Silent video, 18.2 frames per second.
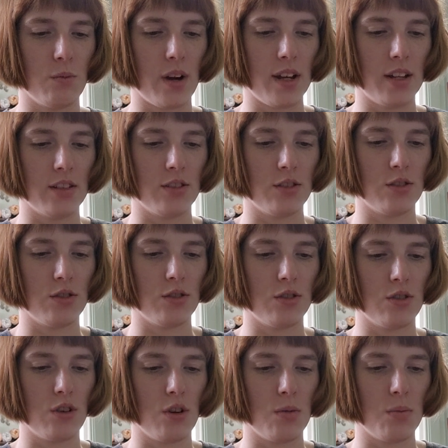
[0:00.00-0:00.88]
why is
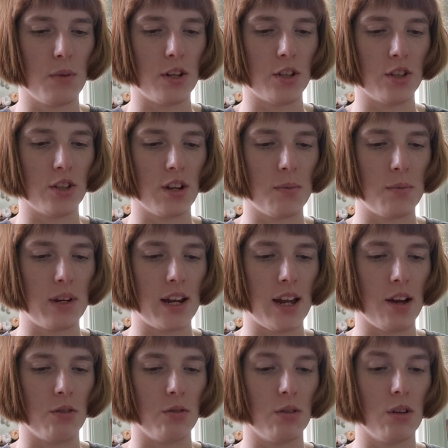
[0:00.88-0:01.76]
so much coming
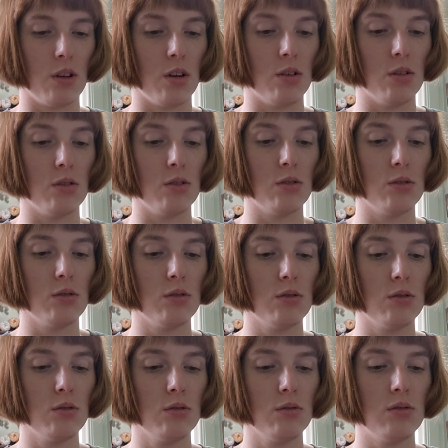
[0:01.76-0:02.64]
out?
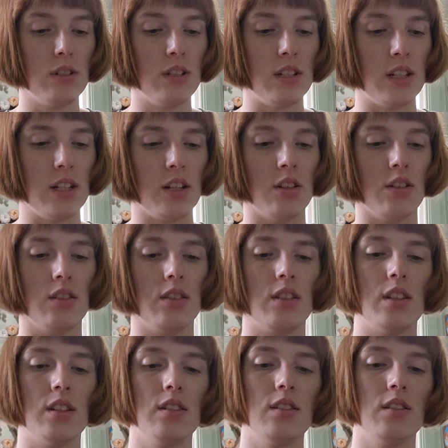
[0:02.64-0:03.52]
Oh dear,
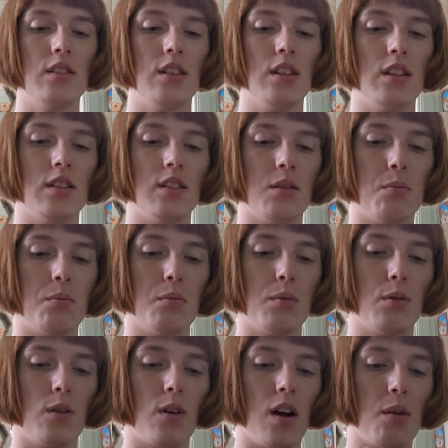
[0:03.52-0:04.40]
this is a
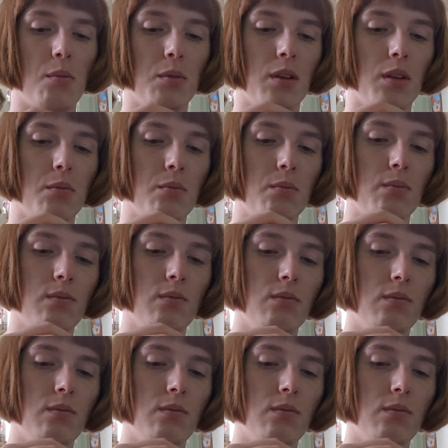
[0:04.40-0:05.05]
problem.